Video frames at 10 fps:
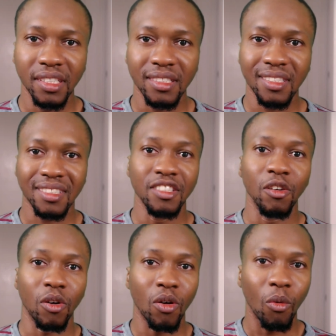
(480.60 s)

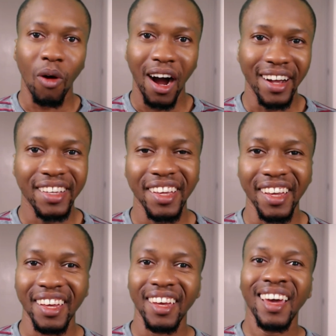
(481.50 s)

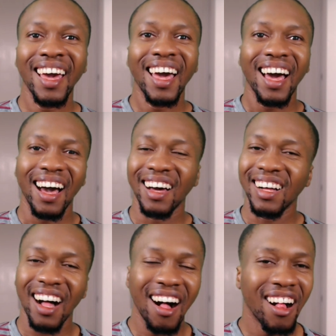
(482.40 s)
Kawaki,
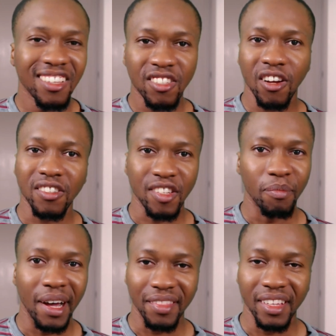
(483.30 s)
all sorts of
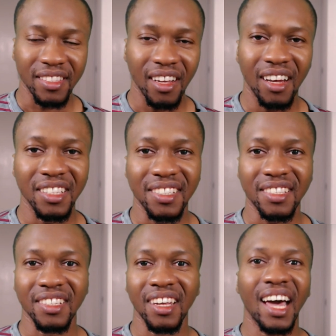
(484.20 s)
madness,
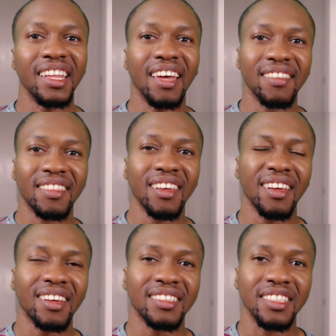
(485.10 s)
honestly. And I
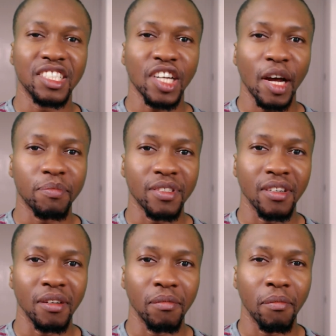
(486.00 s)
think the
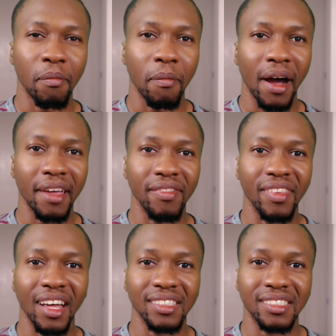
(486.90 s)
chapter might
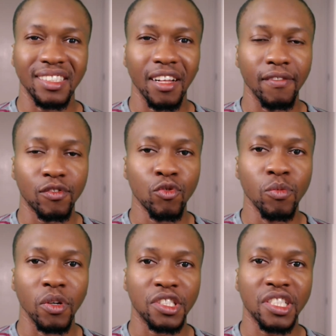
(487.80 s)
not delve too
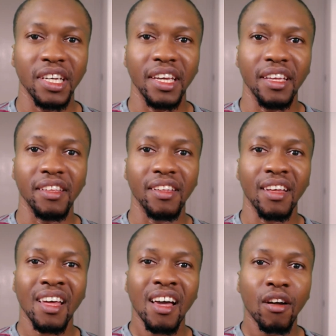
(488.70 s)
much in
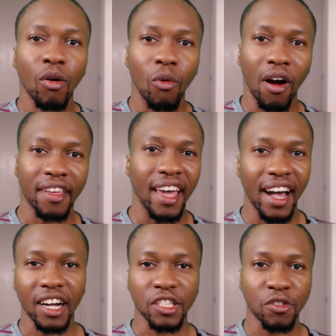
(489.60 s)
Kawaki
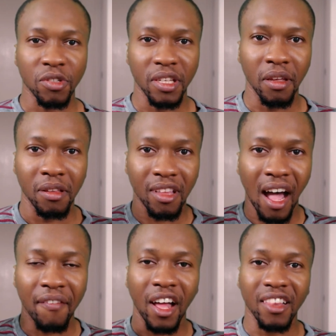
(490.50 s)
actually
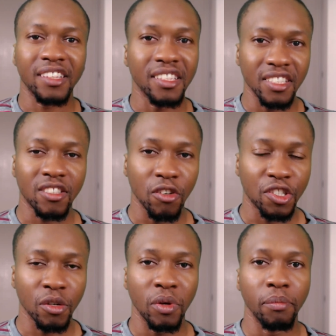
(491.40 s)
having a lot of
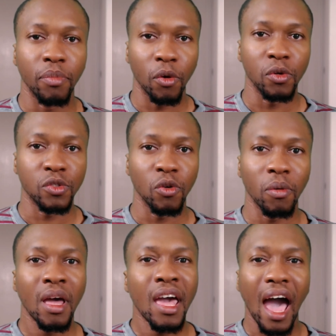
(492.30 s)
discussion with Boruto.
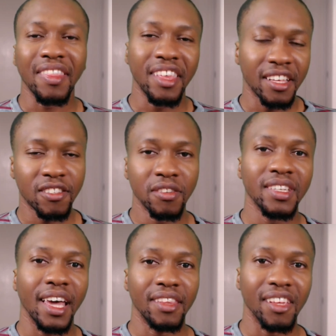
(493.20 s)
I think it's going
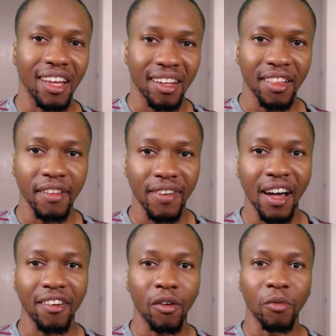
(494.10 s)
to end on a
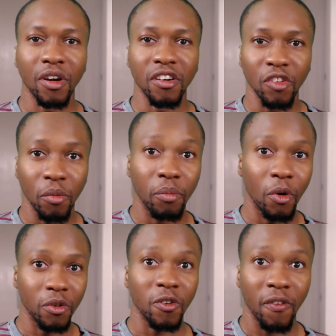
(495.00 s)
cliffhanger where,
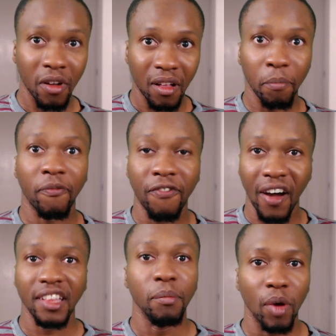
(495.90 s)
Boruto
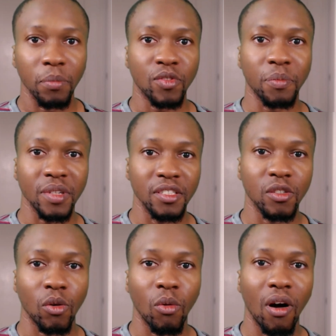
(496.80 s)
finally bumps up into
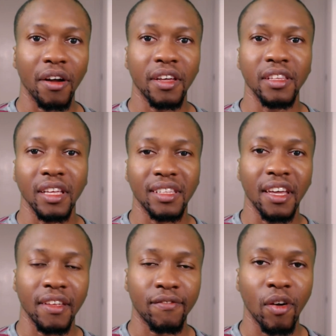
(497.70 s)
Kawaki and they
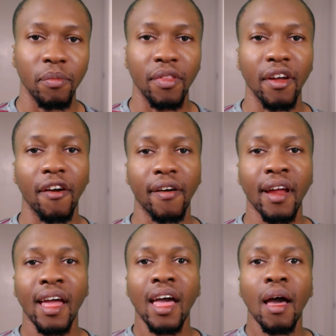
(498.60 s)
take it from there.
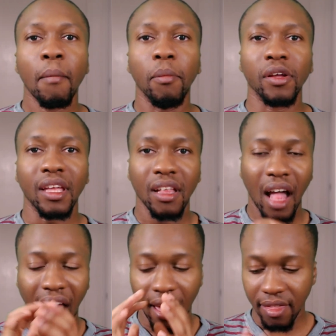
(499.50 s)
But
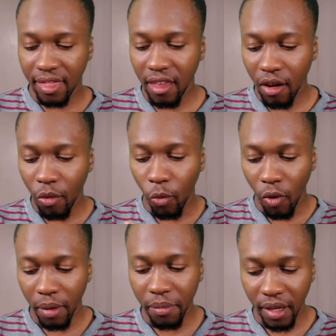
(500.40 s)
I think
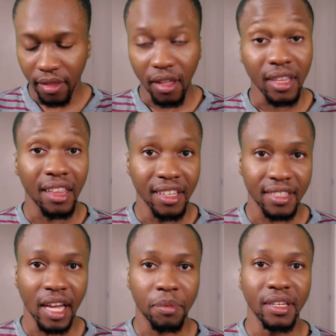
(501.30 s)
one big thing that needs
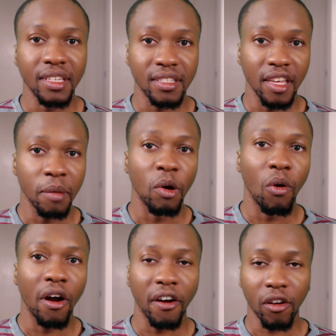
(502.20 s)
to happen is the
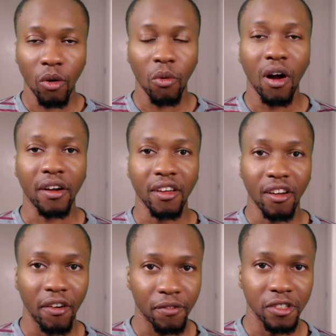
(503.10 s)
Himawari Kawaki
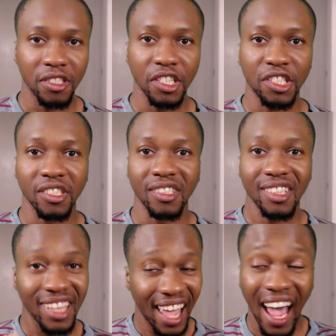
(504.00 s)
confrontation.
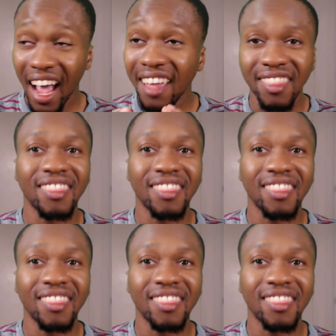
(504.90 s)
Like I